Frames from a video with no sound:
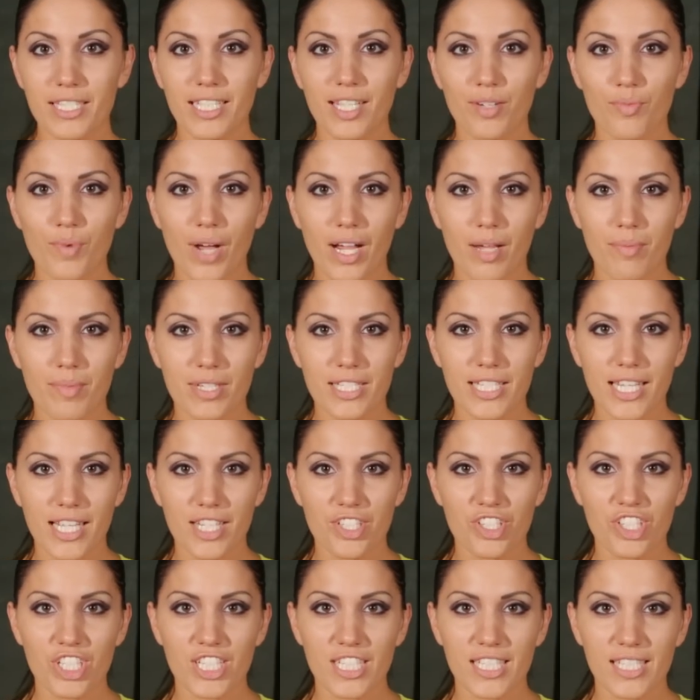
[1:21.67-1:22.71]
to get
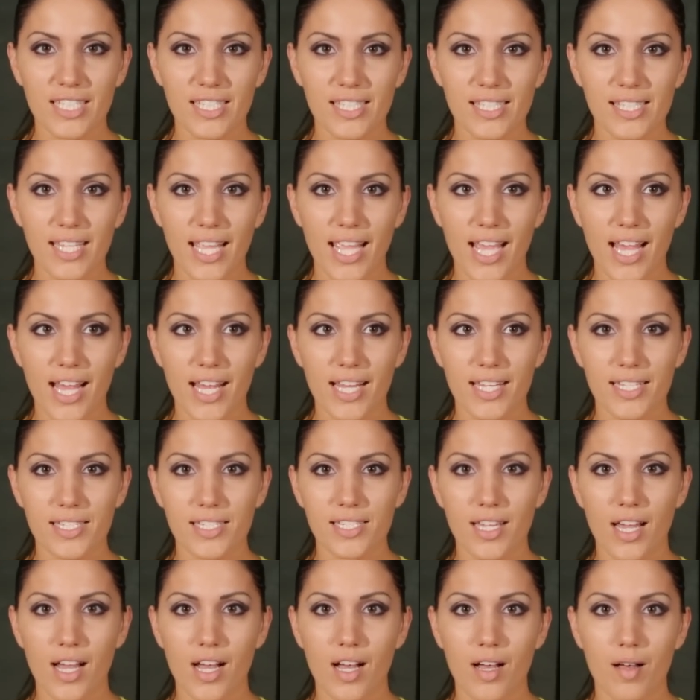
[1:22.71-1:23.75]
recommendations
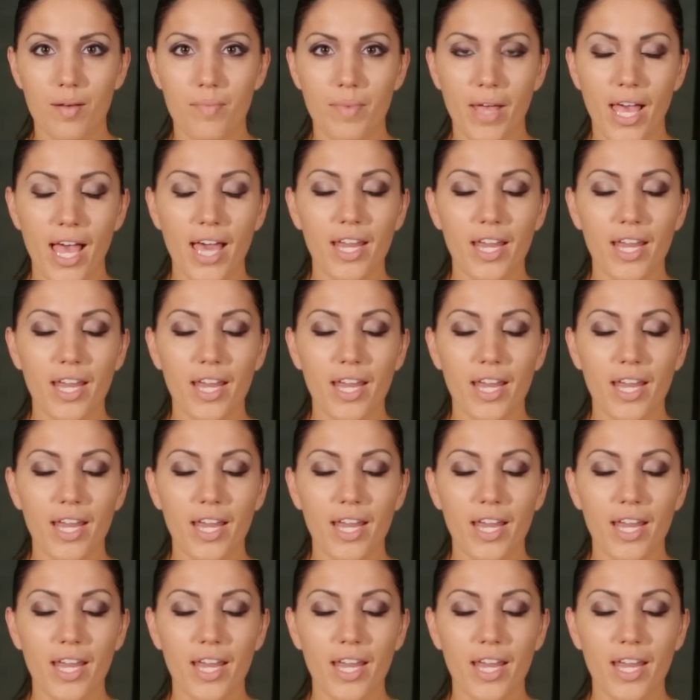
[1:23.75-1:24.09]
and um,